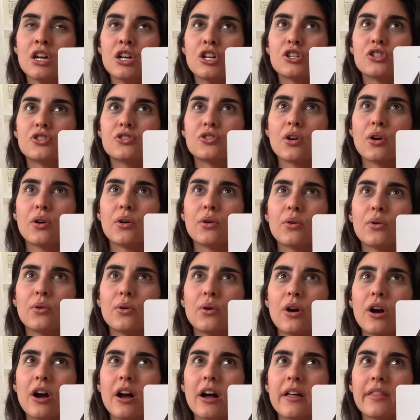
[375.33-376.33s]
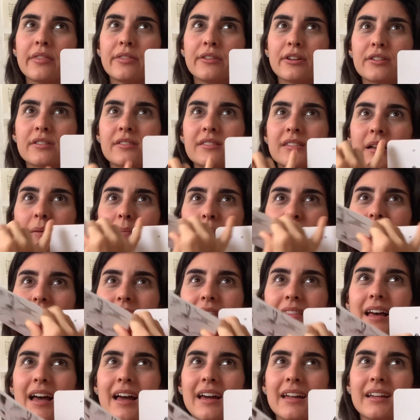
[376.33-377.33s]
So there's something
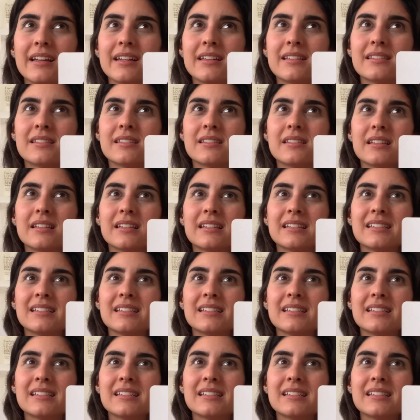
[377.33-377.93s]
that is